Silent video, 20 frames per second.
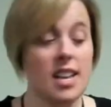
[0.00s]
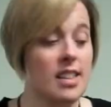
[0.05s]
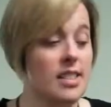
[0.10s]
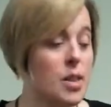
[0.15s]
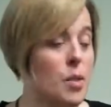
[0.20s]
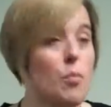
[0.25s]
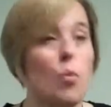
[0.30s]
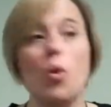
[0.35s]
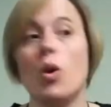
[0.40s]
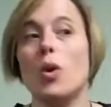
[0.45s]
The
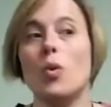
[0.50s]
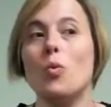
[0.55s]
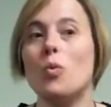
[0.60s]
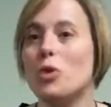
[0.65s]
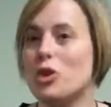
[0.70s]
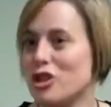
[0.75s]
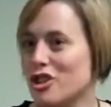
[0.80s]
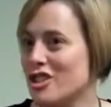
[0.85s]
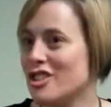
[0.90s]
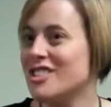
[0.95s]
more
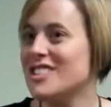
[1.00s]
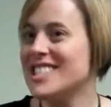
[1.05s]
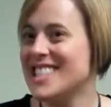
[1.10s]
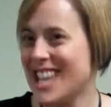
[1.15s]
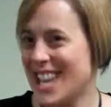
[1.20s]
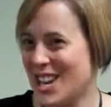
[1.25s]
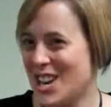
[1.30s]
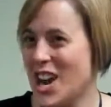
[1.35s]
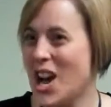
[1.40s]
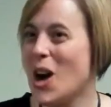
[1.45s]
words
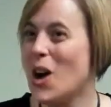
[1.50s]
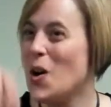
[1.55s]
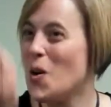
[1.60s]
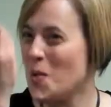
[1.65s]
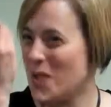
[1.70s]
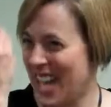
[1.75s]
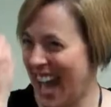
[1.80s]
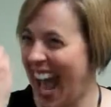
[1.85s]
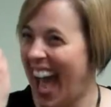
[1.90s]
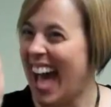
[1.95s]
they know
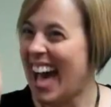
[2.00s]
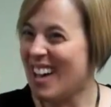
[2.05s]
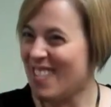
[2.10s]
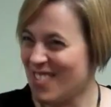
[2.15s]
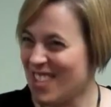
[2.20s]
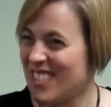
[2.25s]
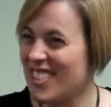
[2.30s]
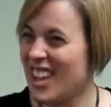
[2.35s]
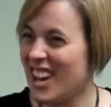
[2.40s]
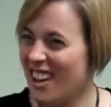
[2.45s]
and have
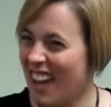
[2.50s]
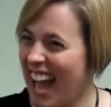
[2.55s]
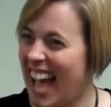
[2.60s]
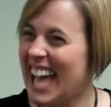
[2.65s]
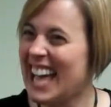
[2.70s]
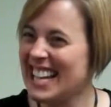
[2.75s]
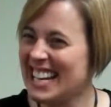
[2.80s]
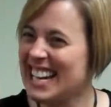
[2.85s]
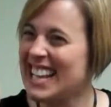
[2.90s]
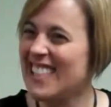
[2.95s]
in their
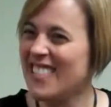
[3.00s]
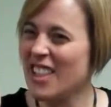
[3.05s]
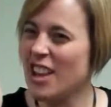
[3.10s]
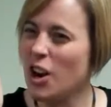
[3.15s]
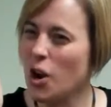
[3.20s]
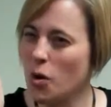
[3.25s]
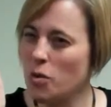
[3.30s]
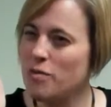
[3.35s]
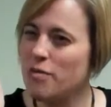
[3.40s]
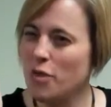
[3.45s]
head in
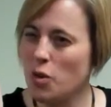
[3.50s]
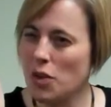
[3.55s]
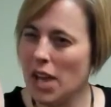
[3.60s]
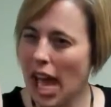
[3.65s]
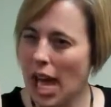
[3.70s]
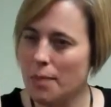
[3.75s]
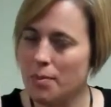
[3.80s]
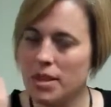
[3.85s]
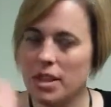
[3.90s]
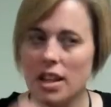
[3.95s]
their own
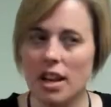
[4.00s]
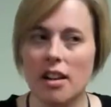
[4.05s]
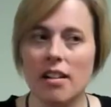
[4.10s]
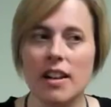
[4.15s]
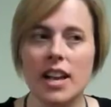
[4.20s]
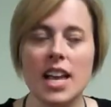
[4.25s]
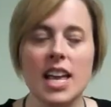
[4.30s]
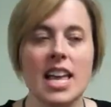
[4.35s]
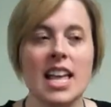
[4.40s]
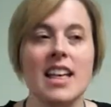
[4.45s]

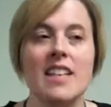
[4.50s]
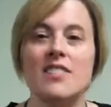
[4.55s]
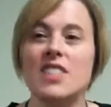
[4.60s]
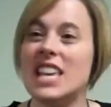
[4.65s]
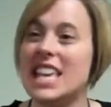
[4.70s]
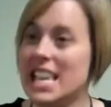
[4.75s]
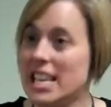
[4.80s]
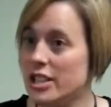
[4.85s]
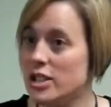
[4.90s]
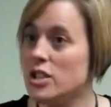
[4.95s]
vocabulary, the
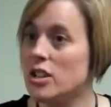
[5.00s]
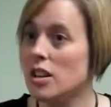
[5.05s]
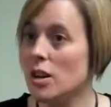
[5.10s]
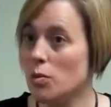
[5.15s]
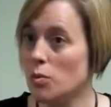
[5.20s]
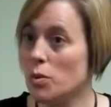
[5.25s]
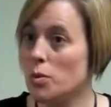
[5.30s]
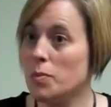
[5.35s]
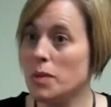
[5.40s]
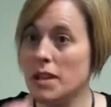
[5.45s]
easier
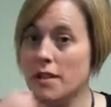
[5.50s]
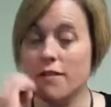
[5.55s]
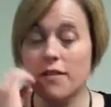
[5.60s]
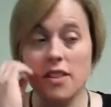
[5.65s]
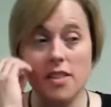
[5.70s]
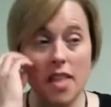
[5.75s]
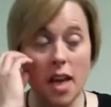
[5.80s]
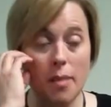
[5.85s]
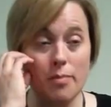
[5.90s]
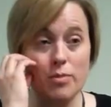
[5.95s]
it will be for
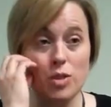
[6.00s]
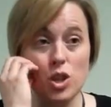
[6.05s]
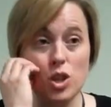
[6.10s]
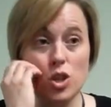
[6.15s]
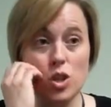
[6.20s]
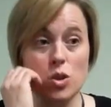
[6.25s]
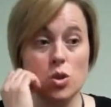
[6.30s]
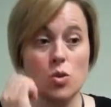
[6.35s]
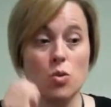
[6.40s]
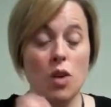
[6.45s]
them
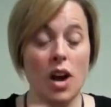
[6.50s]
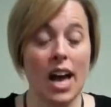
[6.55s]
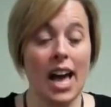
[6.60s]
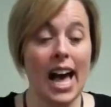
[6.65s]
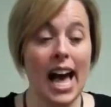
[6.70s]
to